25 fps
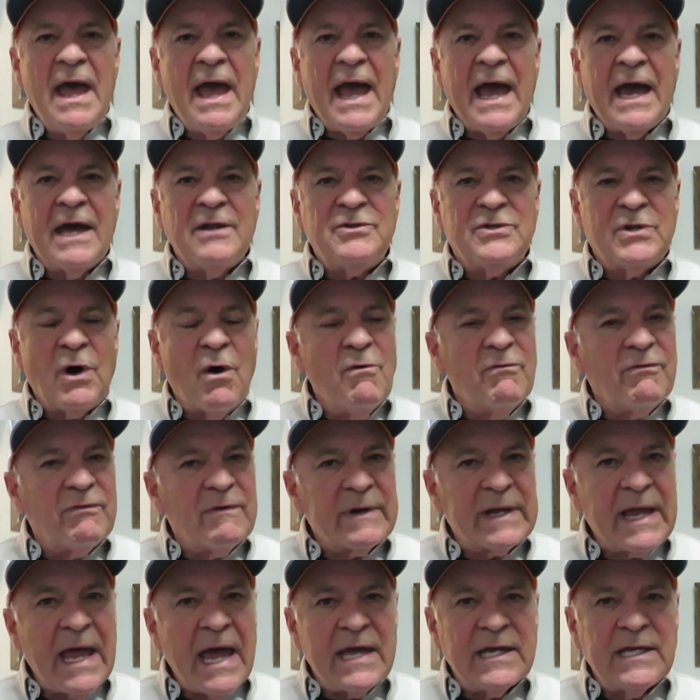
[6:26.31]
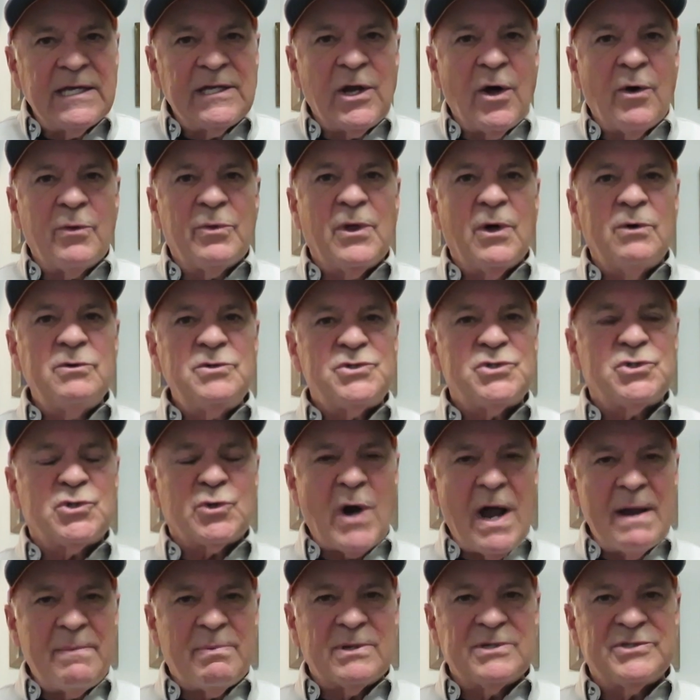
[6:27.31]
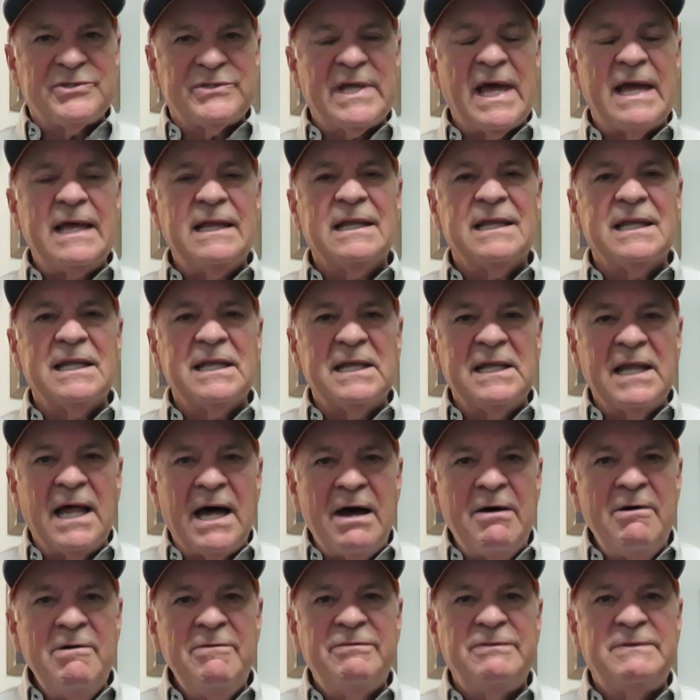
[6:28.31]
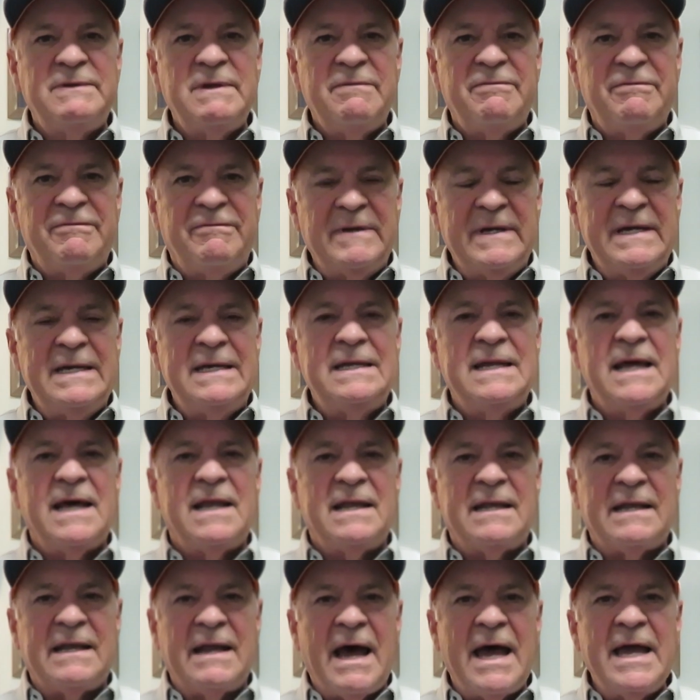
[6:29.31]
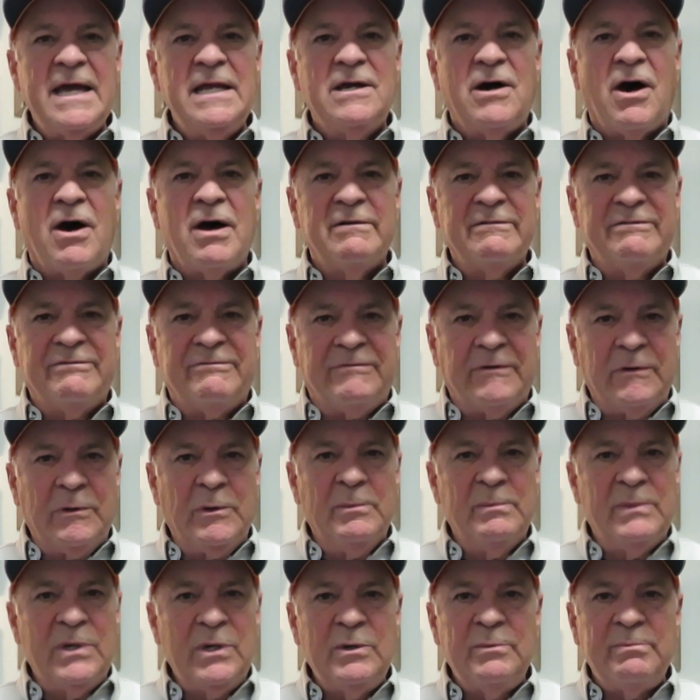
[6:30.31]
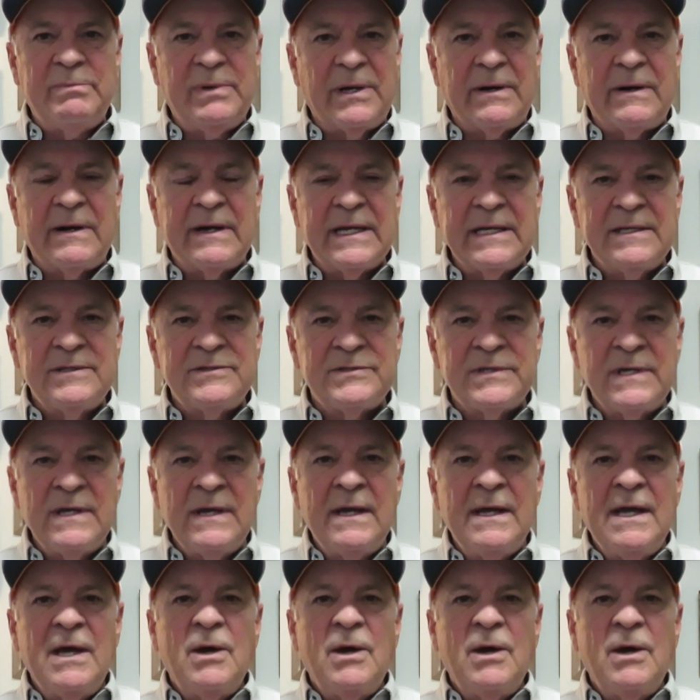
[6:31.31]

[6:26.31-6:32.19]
And don't forget, you know, those stripers, they love to feed at night on full moon periods.